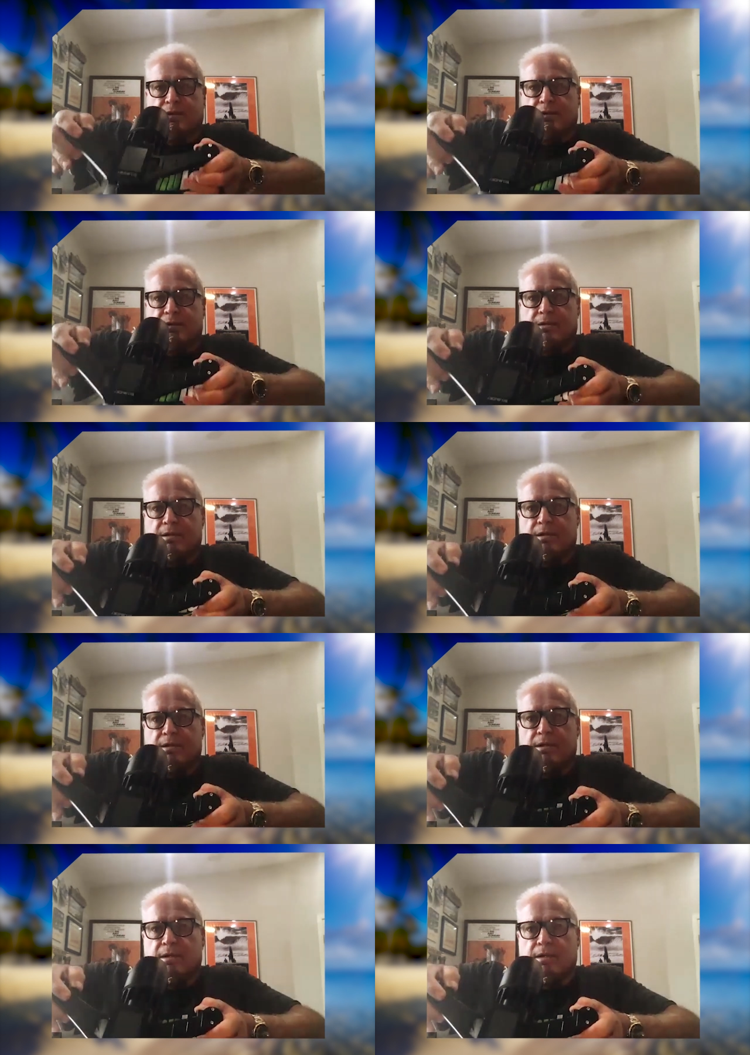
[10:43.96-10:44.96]

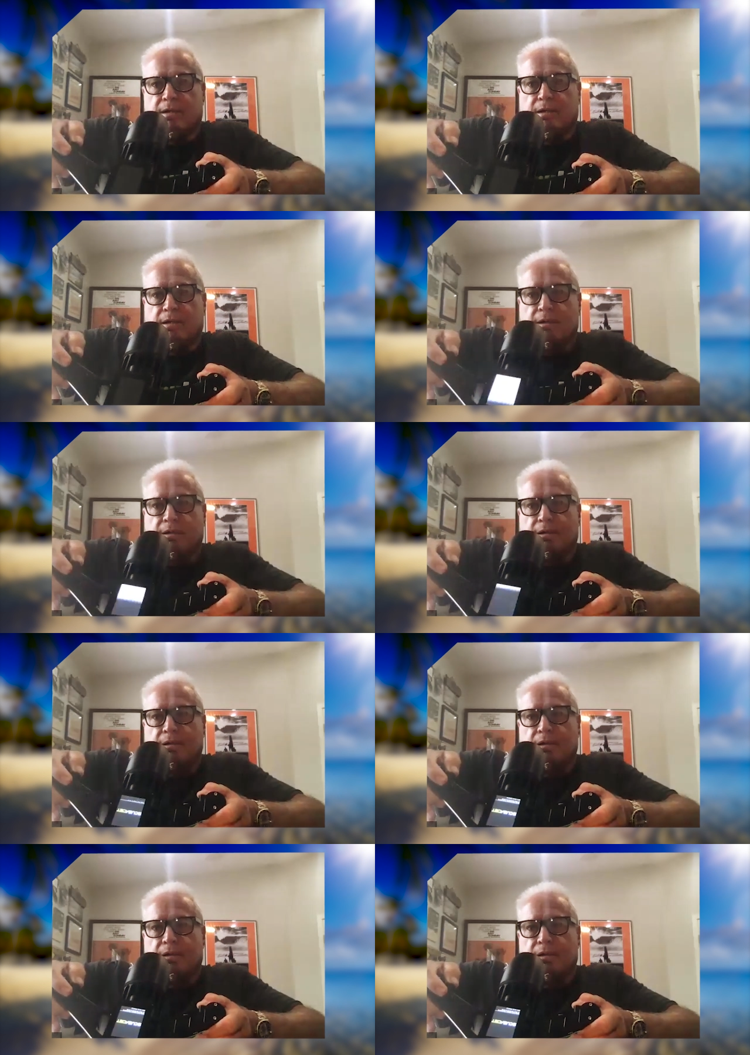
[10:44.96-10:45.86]
No one is speaking in this clip.